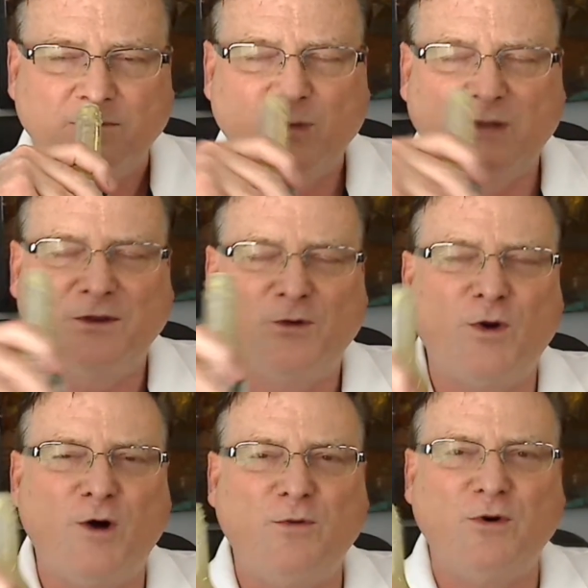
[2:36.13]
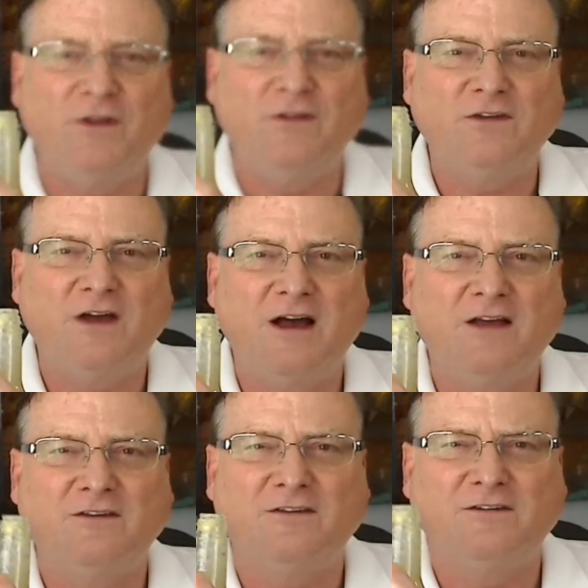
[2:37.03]
But the aroma on this,
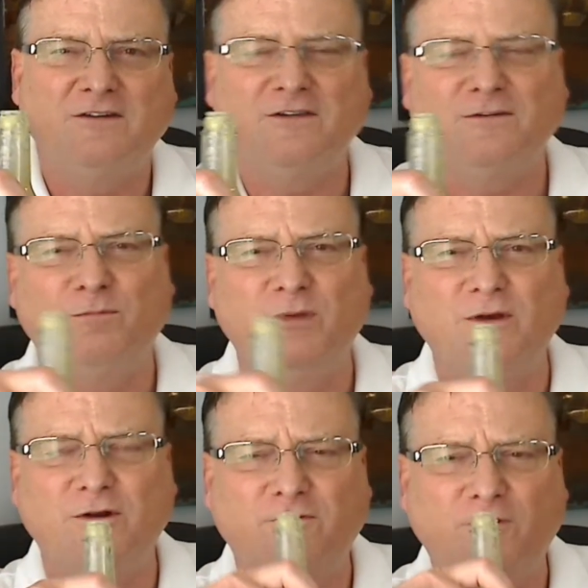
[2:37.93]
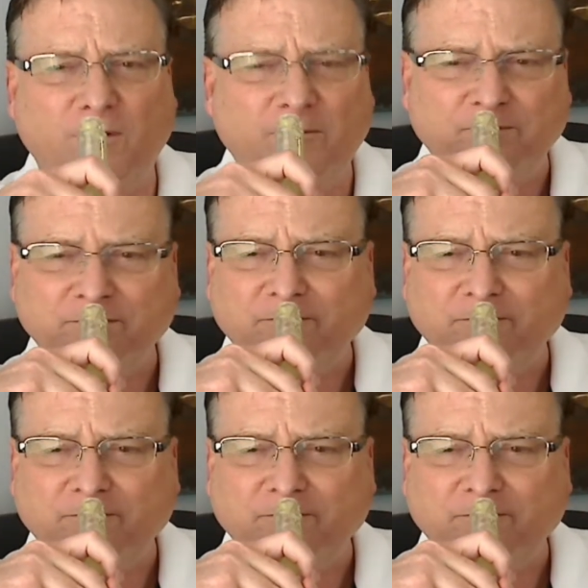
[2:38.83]
guys, is just beautiful.